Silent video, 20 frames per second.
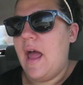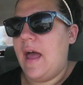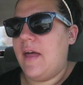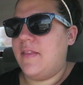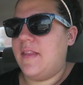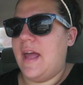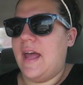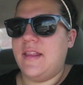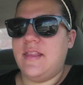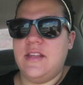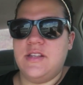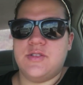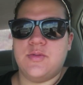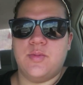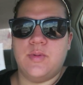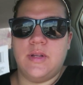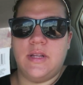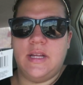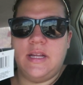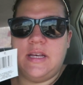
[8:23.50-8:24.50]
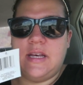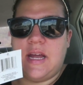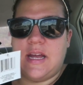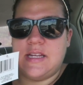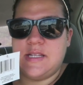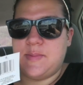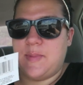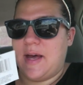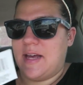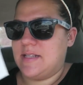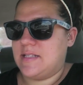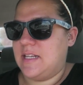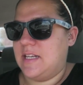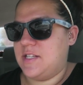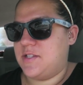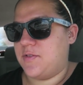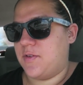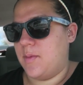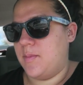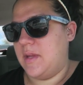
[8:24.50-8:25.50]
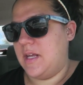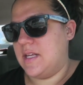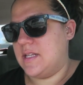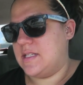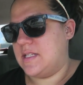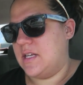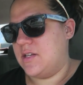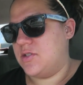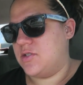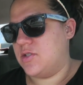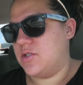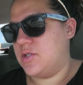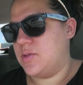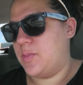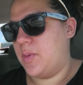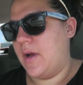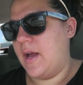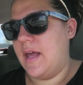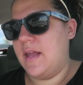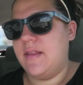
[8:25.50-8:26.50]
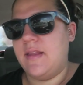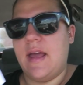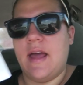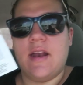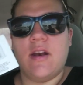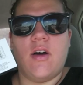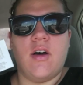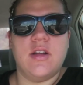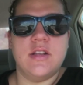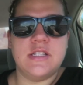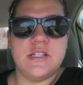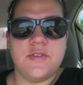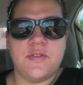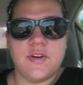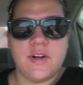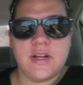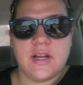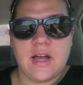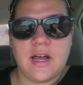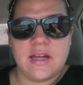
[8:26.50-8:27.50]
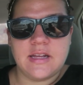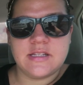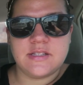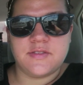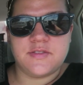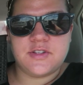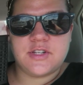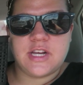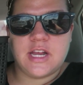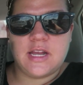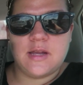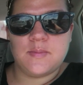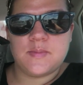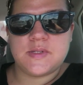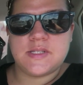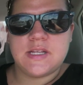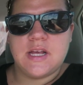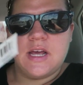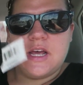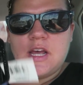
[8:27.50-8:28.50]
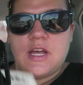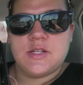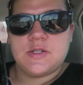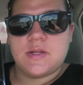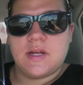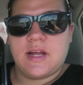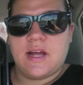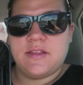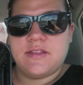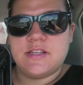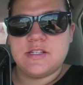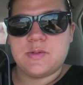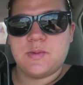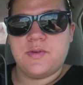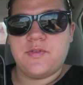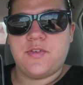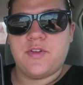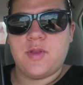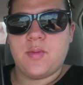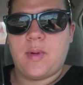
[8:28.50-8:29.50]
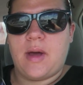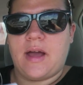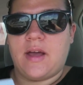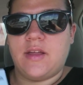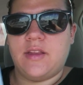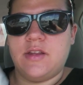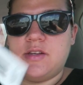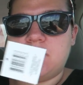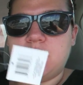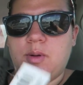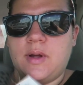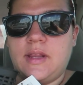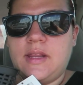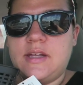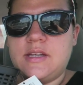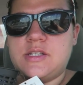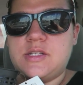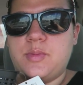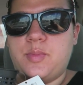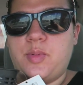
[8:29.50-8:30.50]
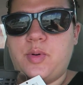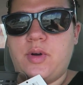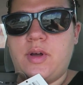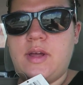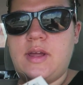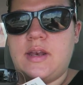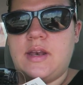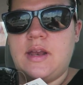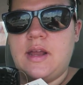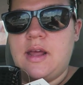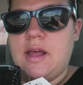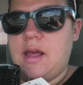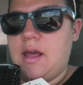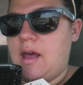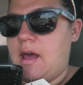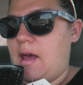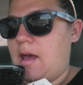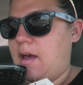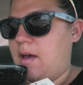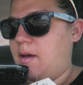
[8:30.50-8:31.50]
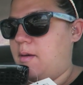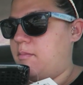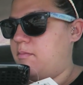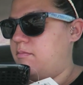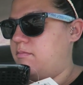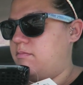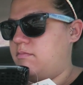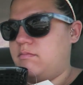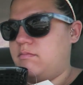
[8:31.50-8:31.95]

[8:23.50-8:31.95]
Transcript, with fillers: And they had these really nice baskets from the Essentials brand. They had all different kinds of shapes. So I got this one for the back of the toilet to put um,